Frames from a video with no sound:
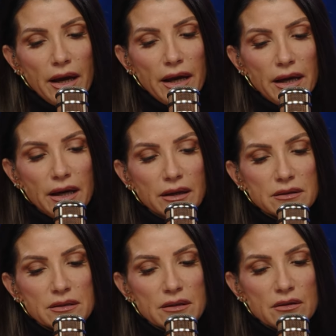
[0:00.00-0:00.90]

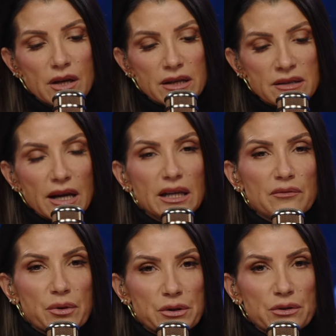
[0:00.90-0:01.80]
And
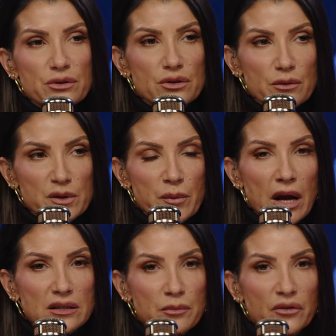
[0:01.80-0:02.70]
executive producers are
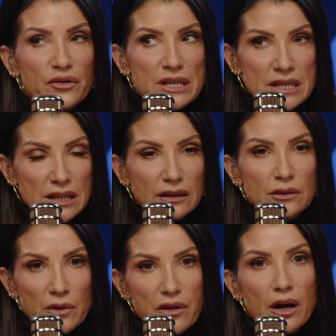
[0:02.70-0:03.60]
responsible for
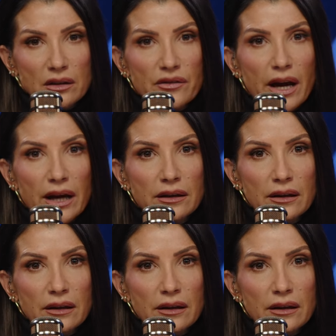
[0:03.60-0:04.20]
dealing with all of that.